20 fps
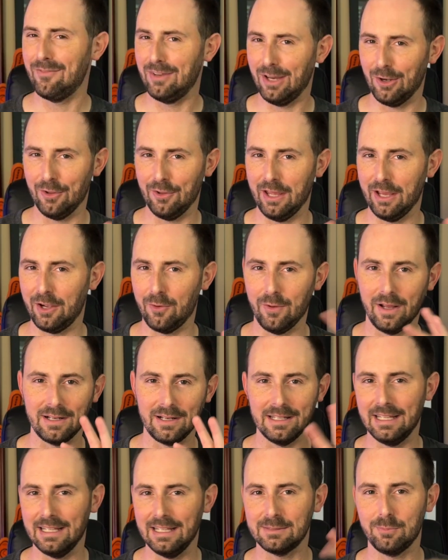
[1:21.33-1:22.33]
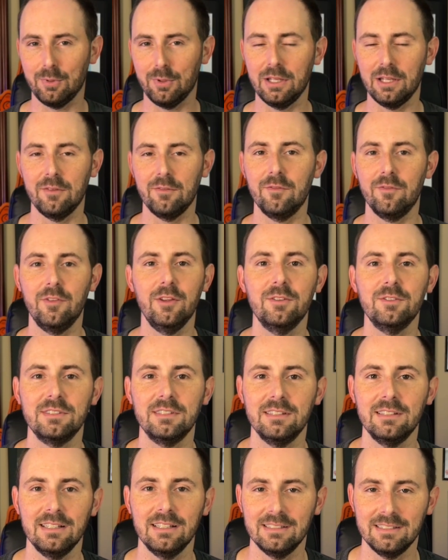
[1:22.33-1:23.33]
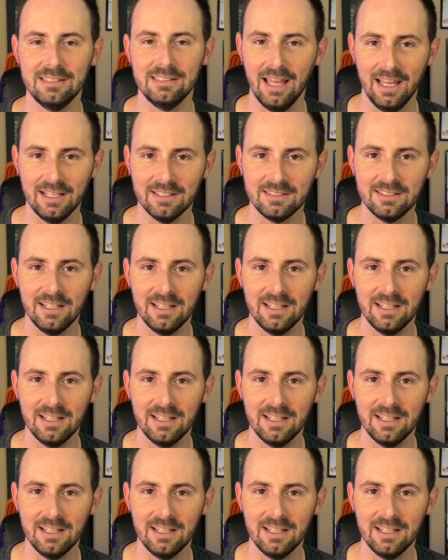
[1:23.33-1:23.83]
got all that correct. It gets pretty confusing these days.